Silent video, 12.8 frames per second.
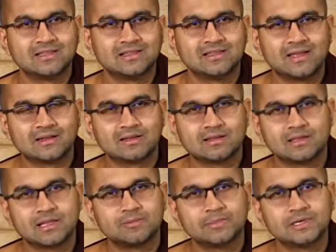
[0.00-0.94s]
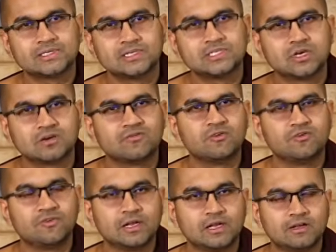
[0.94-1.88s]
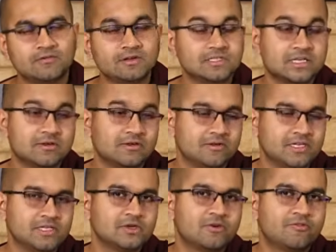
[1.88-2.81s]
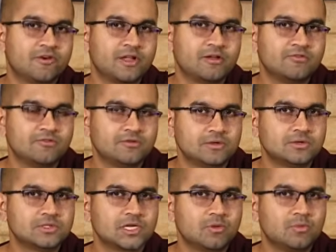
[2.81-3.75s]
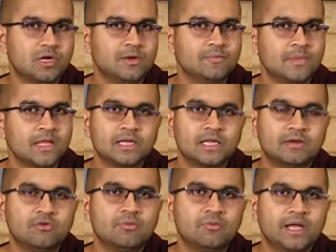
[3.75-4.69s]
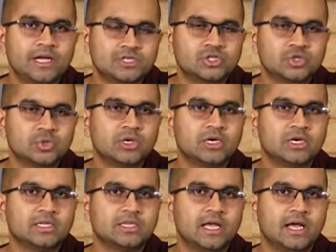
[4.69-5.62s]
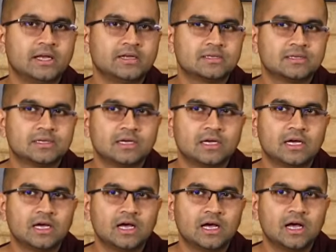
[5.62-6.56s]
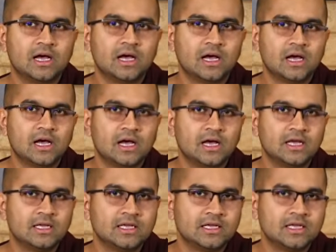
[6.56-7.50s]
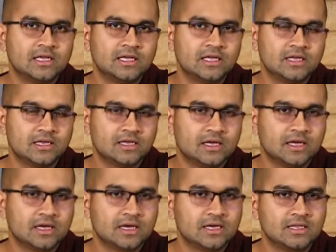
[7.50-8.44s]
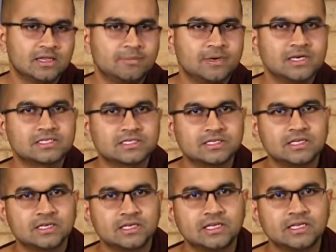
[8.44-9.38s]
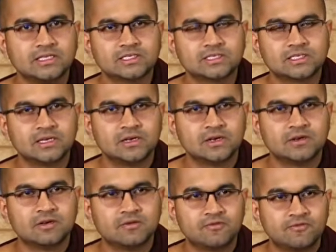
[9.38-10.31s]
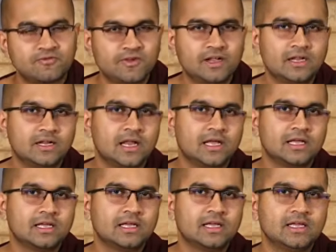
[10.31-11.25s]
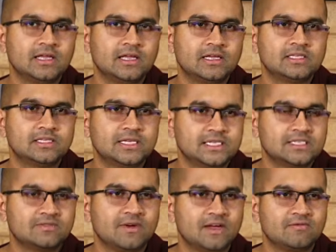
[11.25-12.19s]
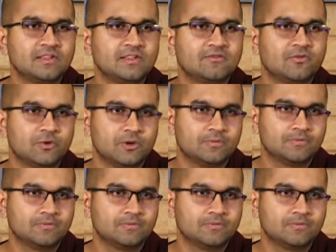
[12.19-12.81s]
the person is not fulfilled. Even he is offering food to someone, he would make sure that the person is filled, like he is satisfied with the food.